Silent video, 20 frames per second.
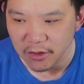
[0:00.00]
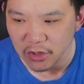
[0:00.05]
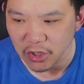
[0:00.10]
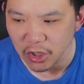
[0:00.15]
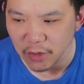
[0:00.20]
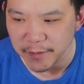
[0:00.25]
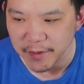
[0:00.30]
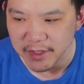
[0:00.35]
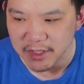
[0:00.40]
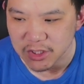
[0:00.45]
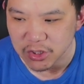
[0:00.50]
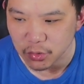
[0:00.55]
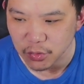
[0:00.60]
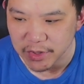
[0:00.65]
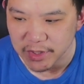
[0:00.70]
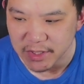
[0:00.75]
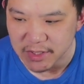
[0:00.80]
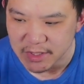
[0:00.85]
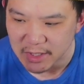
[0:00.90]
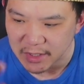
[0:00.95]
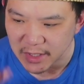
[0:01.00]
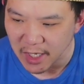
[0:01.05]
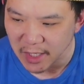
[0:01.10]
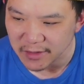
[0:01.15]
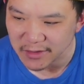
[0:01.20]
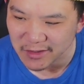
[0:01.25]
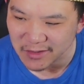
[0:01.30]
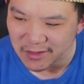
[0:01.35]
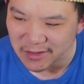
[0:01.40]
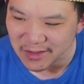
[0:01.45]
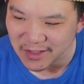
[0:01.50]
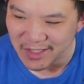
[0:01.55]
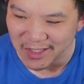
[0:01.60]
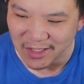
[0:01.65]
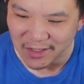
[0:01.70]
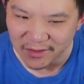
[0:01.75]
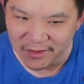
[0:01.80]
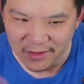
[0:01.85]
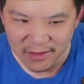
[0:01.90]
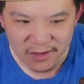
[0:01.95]
little bit of sweetness on
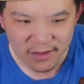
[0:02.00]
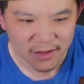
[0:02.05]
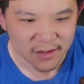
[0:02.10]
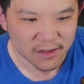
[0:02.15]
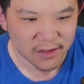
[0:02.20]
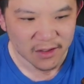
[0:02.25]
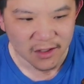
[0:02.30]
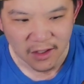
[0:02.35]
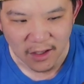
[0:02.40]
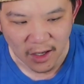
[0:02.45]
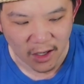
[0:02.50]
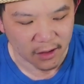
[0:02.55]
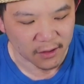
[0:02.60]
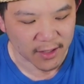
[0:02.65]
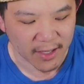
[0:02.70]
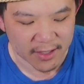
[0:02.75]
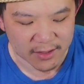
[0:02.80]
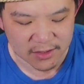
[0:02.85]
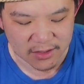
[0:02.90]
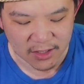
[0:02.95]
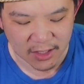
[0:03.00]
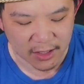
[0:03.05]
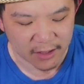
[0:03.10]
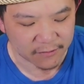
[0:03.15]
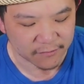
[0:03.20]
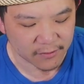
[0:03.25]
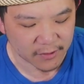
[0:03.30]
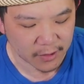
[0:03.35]
underneath all that stuff.